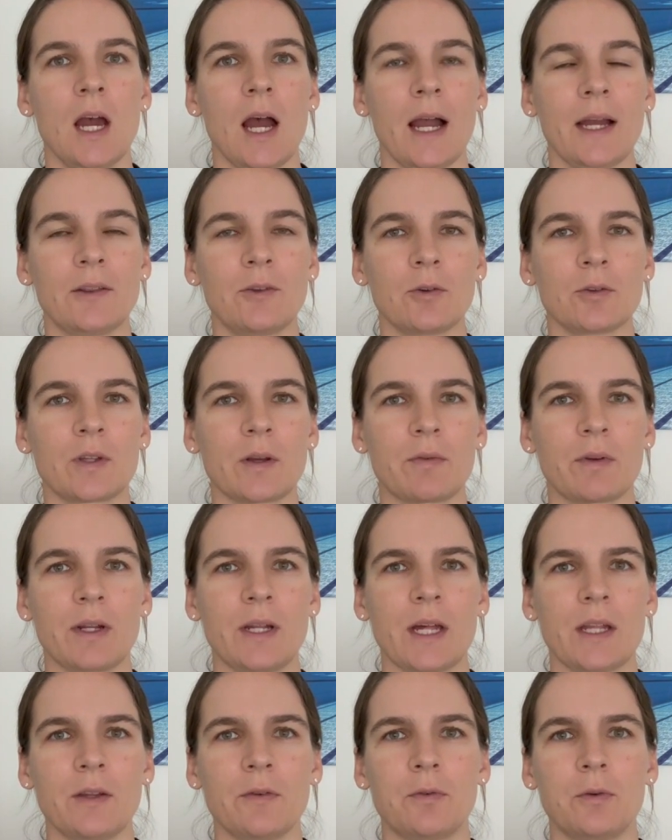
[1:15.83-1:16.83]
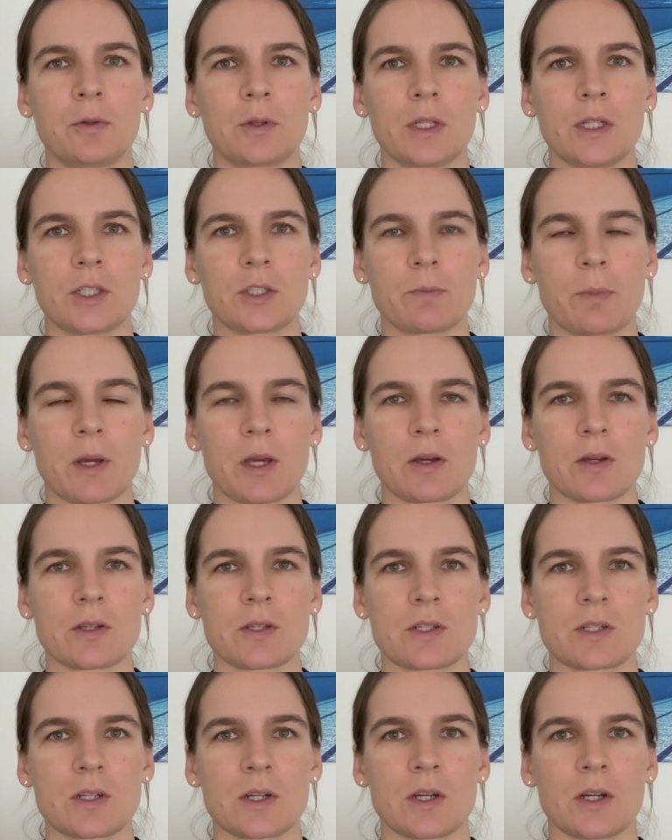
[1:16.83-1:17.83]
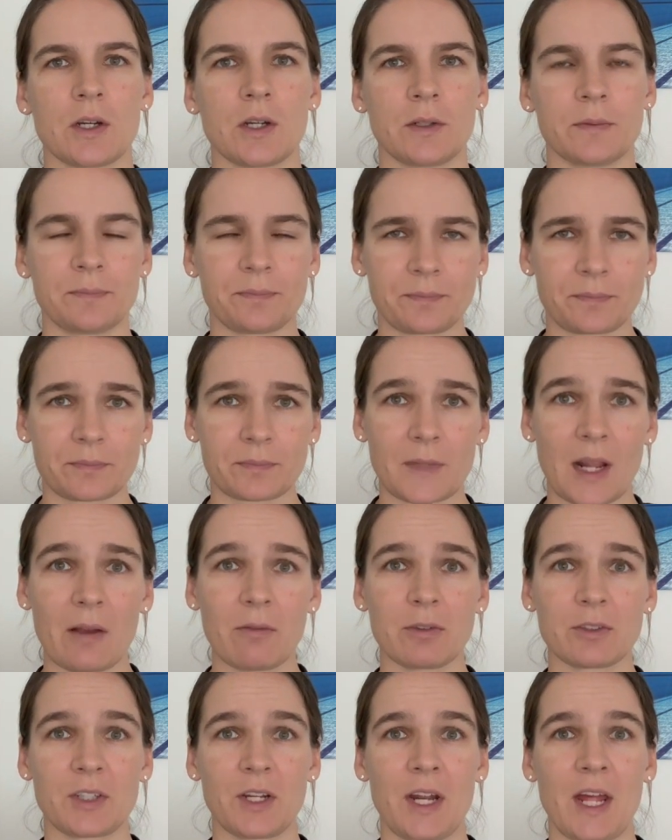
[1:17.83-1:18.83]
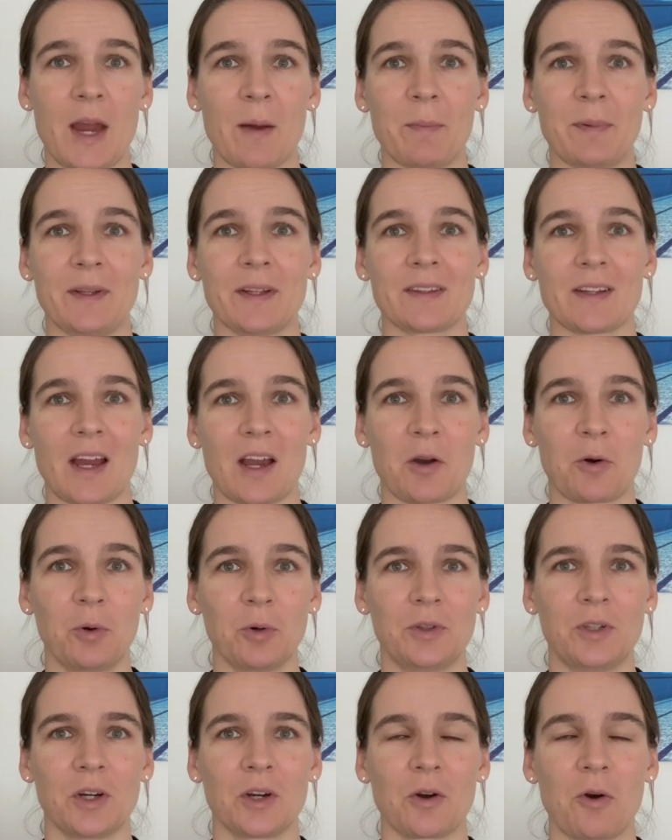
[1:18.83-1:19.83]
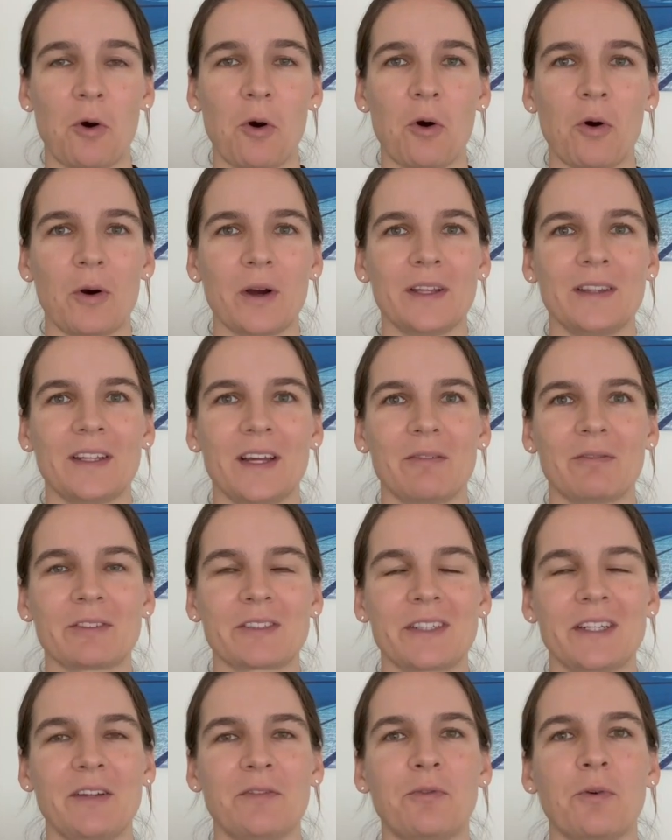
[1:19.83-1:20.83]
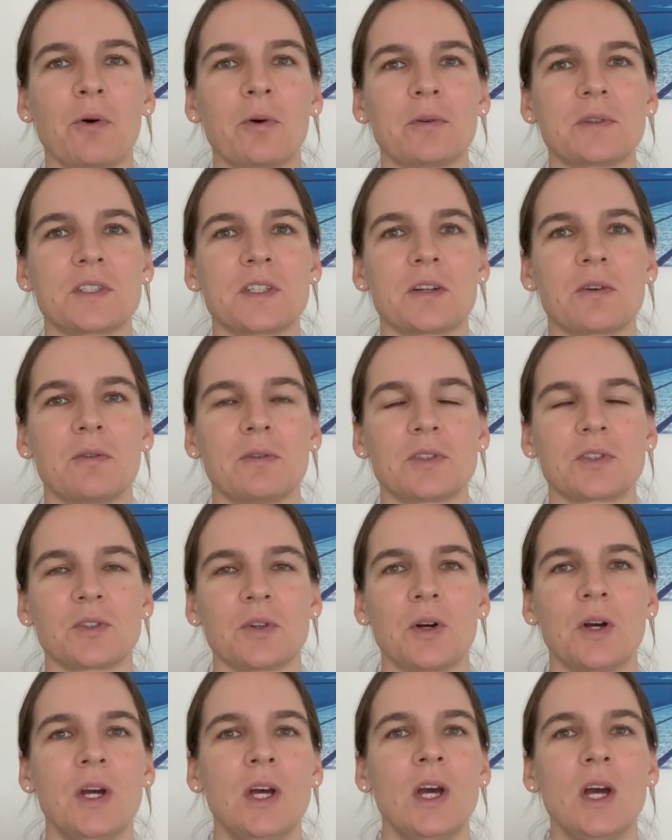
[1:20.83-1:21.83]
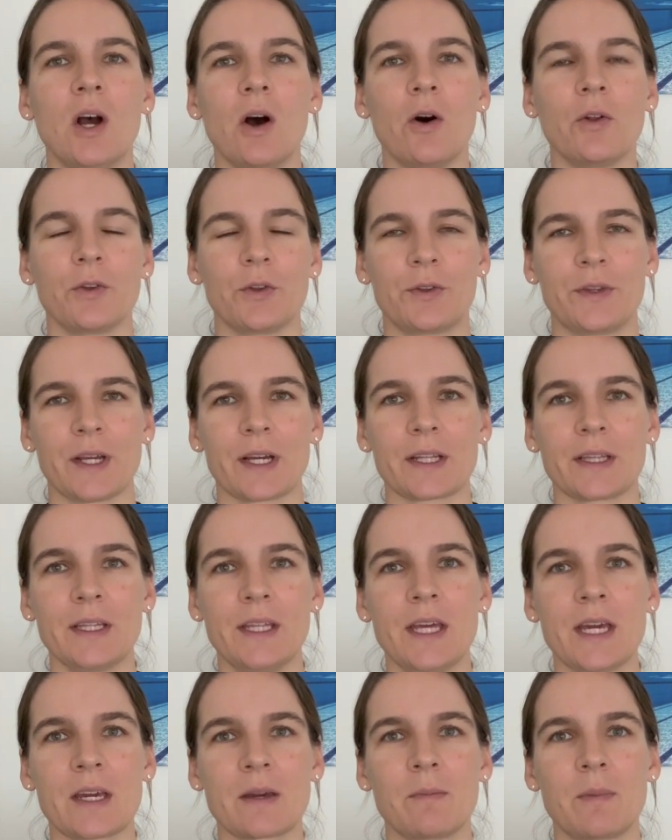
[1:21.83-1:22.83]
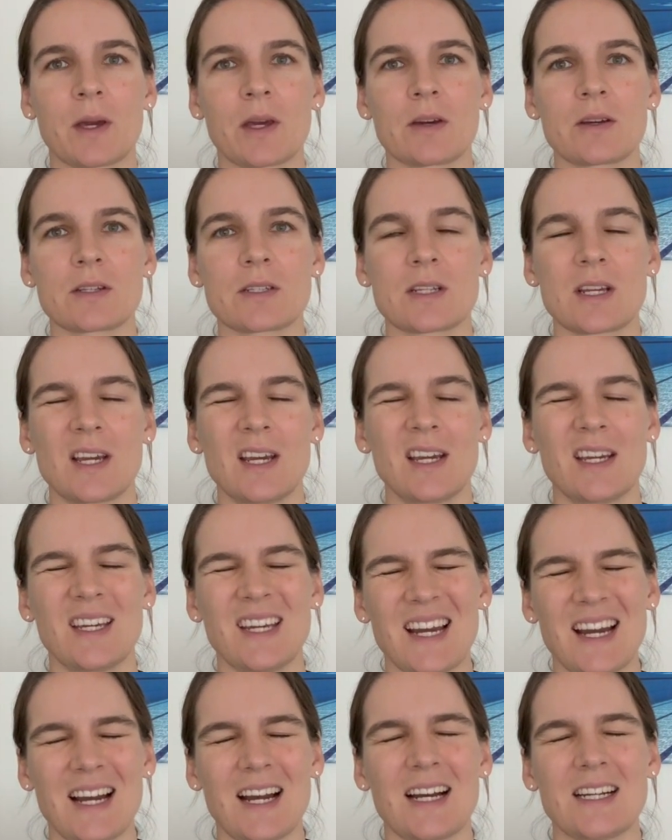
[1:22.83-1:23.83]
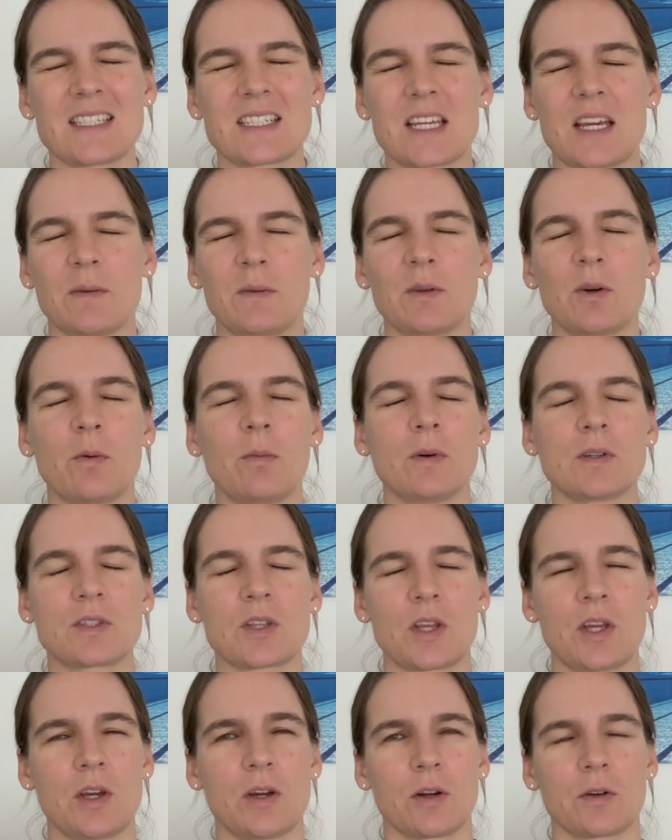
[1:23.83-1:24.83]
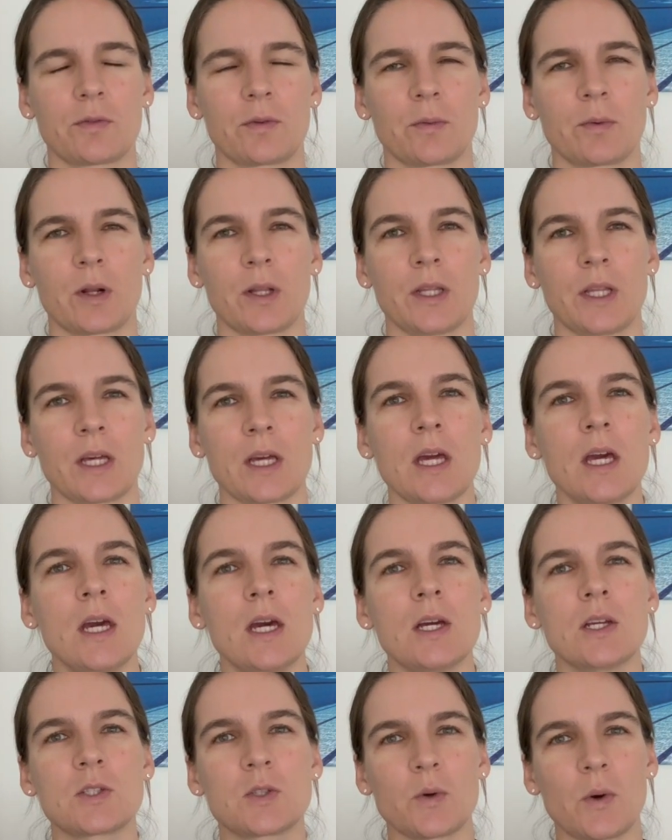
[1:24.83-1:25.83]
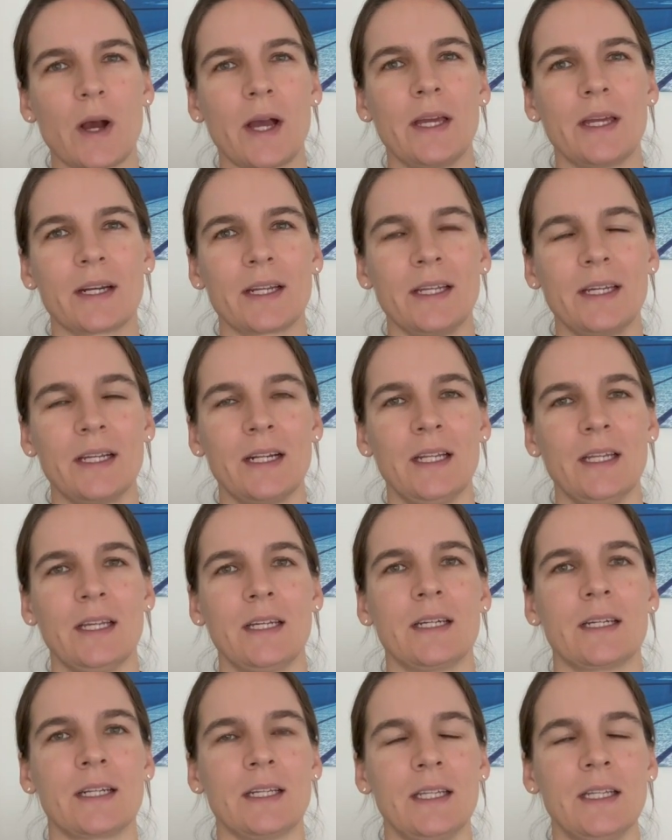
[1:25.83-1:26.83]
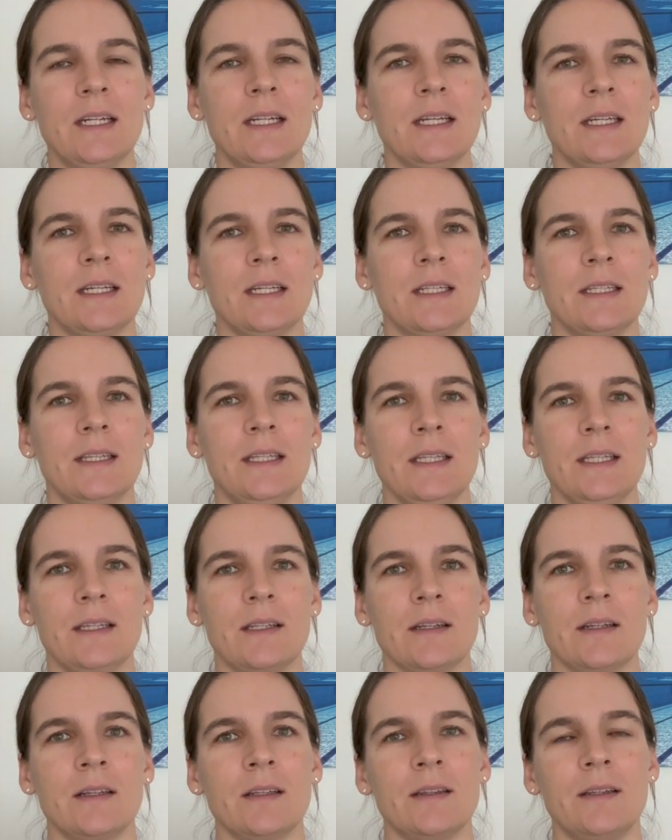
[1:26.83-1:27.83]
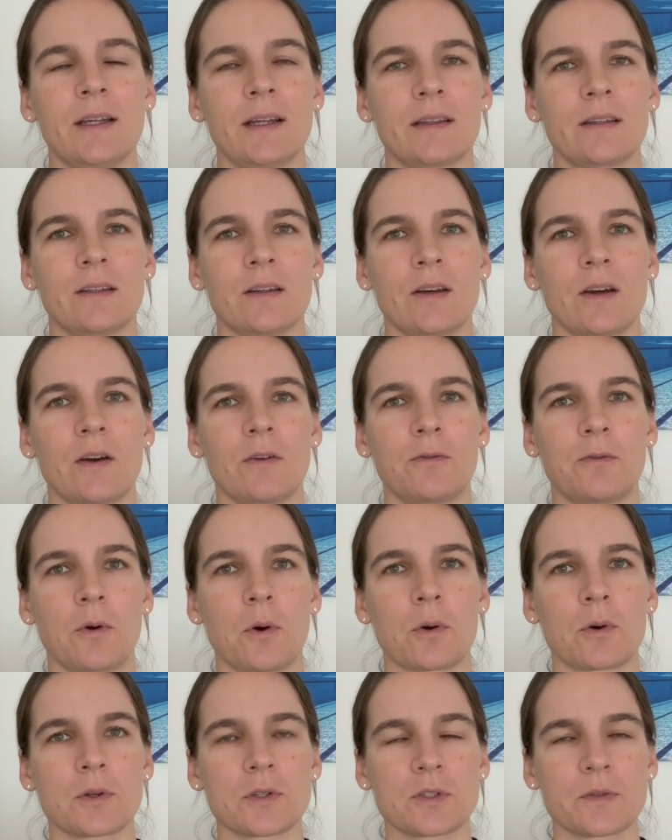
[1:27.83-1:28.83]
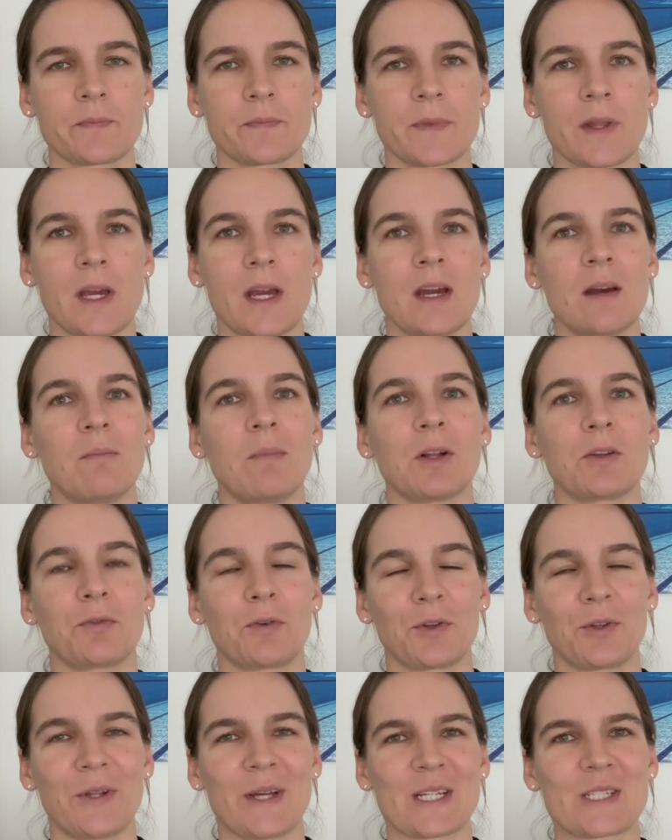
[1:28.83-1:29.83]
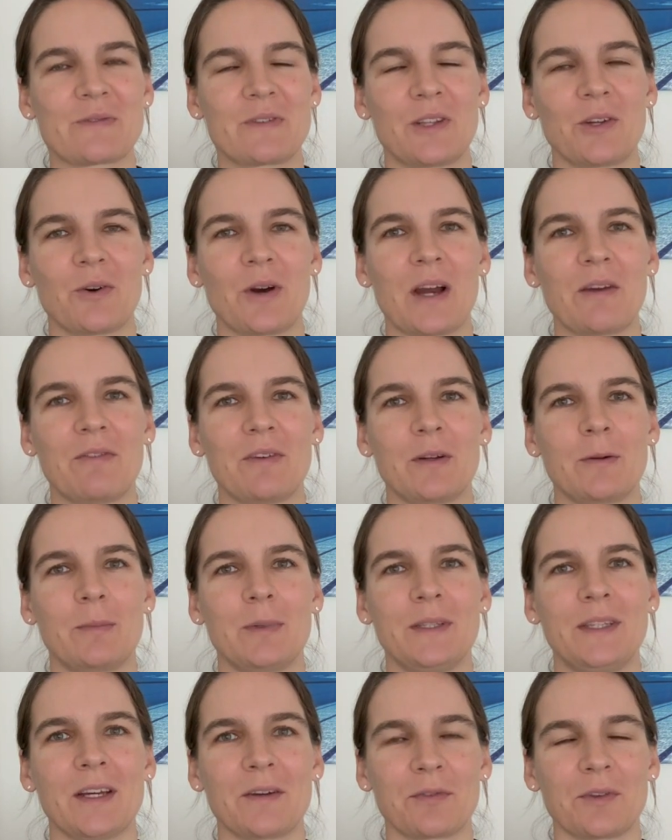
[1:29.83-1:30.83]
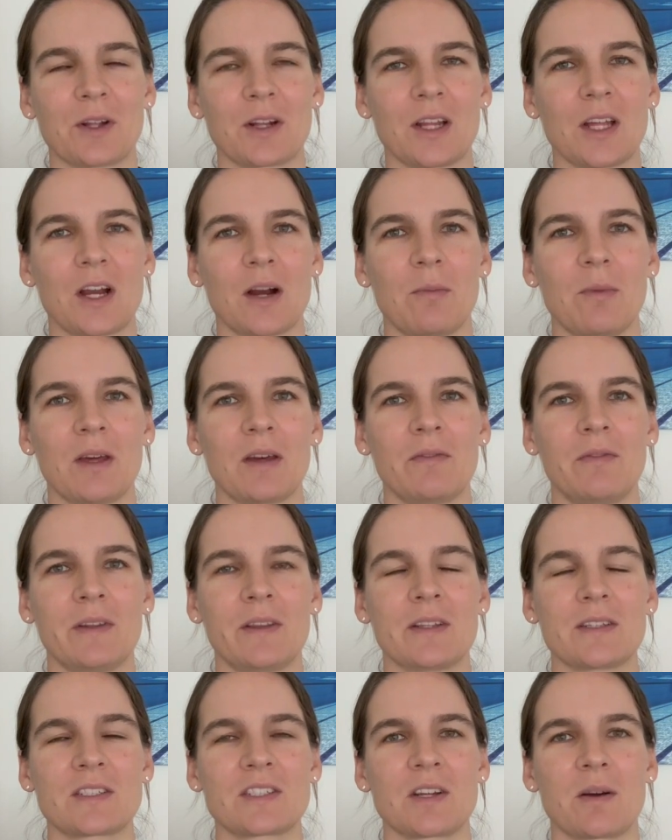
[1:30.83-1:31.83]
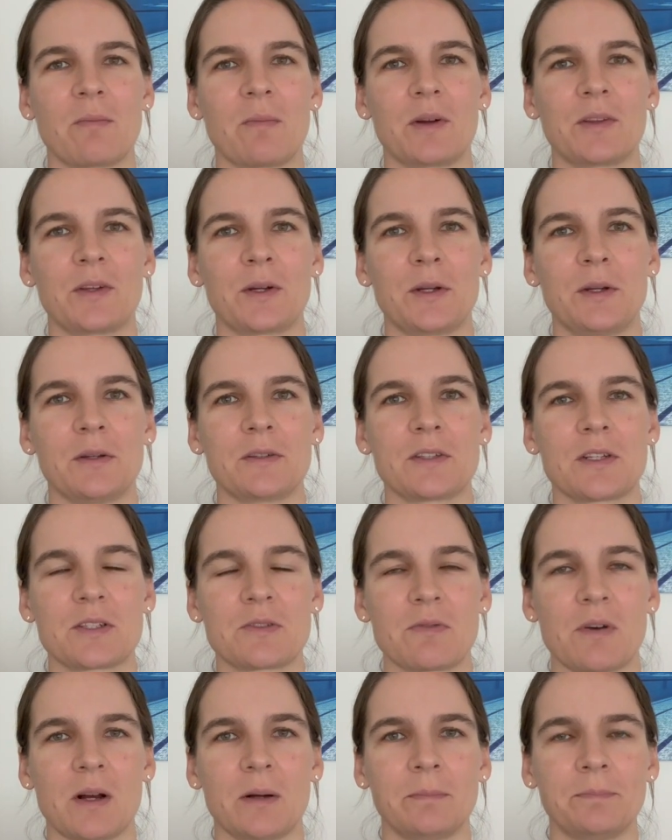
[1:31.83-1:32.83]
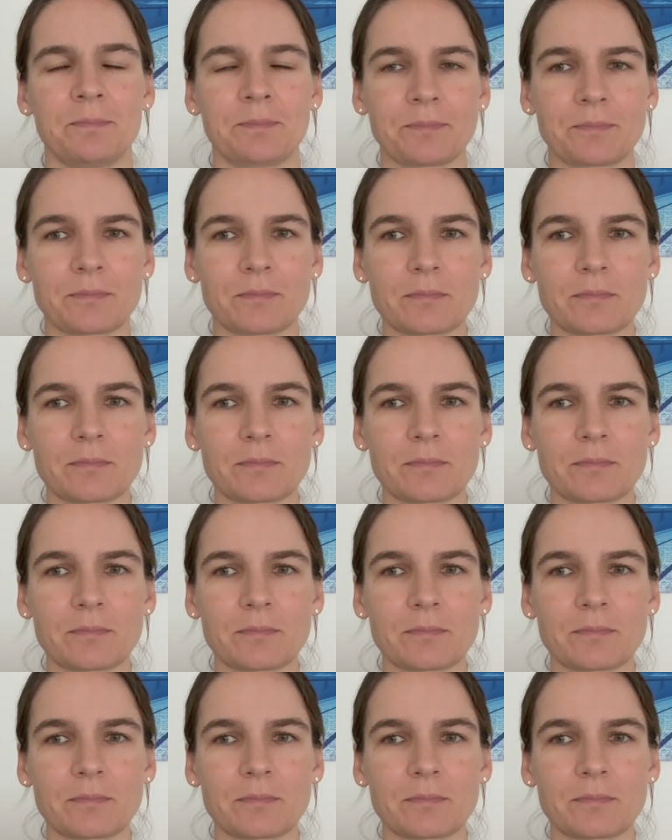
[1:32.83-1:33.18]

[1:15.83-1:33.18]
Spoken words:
I don't have really any footage because I was really happy that I could go and I was really focusing also on the technique because, yeah, I skipped almost a year from running. So I really, really need that focus. But for the next video, I will be definitely coming with some materials as well.